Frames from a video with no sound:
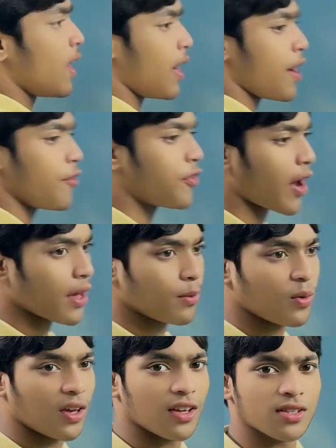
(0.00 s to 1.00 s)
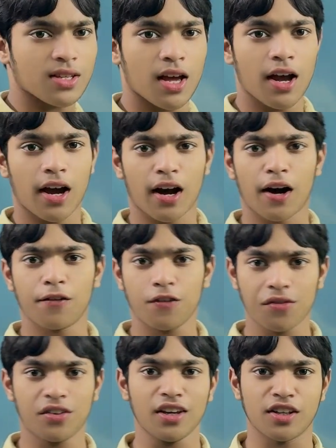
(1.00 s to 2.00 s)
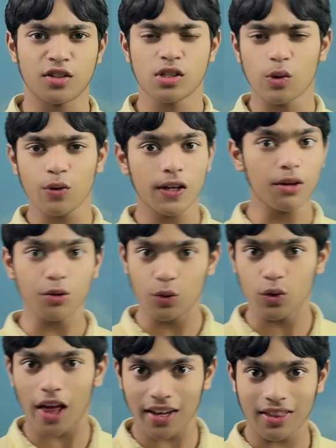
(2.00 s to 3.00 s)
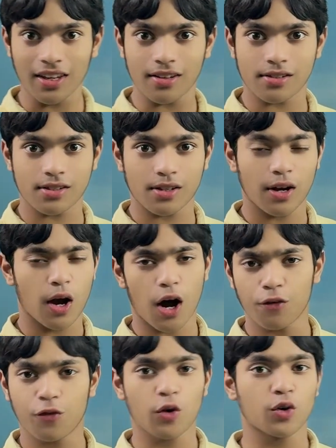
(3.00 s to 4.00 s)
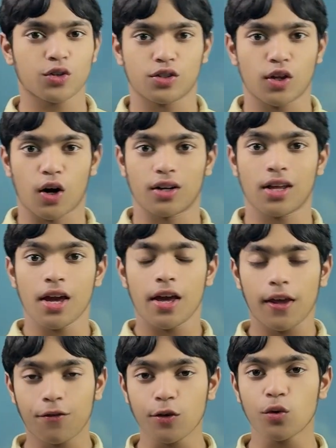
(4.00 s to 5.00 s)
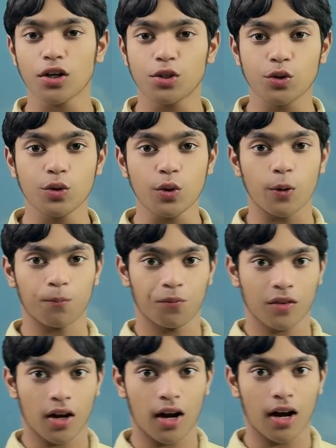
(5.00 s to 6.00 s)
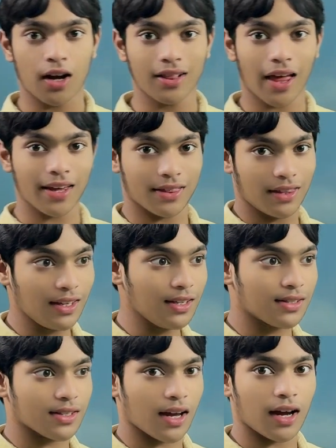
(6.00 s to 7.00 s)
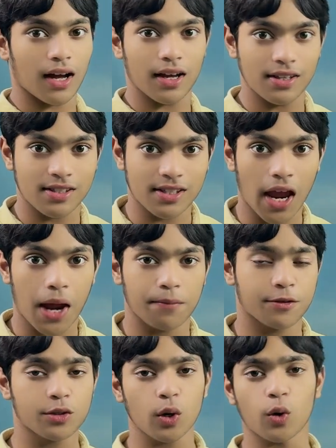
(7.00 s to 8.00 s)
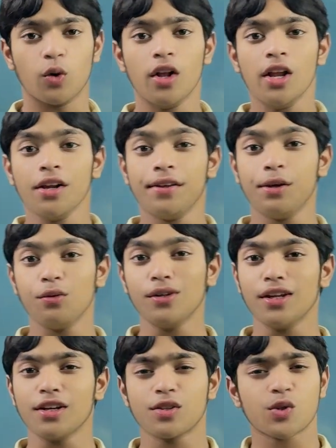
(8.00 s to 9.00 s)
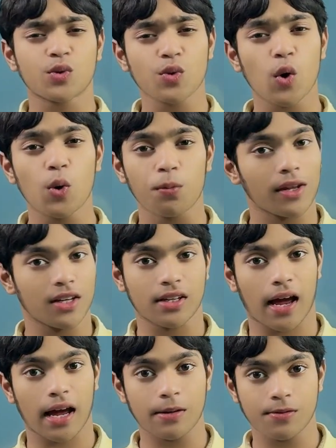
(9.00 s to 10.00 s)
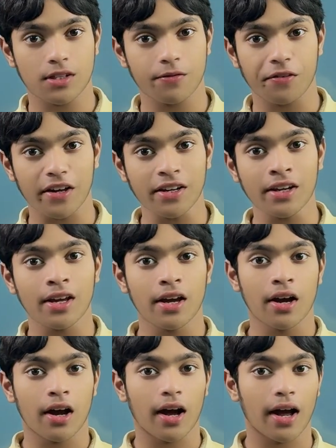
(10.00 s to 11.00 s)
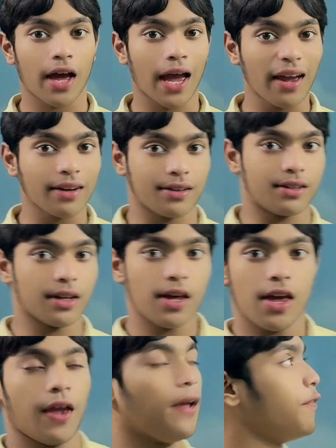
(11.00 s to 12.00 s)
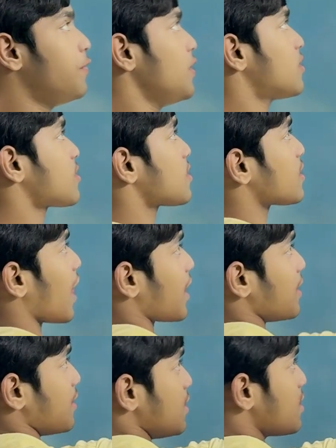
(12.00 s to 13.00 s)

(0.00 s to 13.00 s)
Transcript: 5 is 15. So will you do like this? Of course not. If you want to do like these steps, so you will need so many times even, and if this is like this